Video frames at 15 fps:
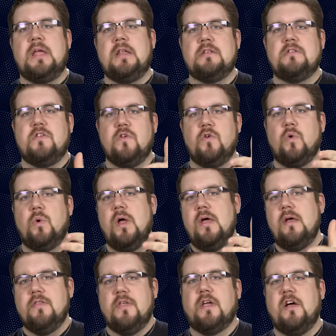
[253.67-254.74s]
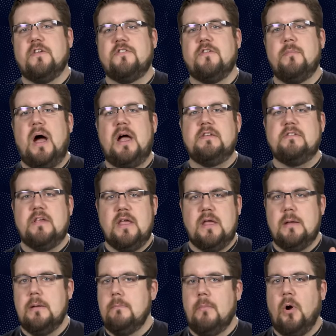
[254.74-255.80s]
into the
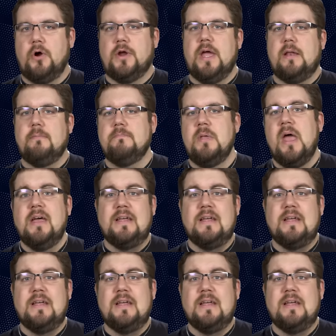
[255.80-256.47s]
customizing market.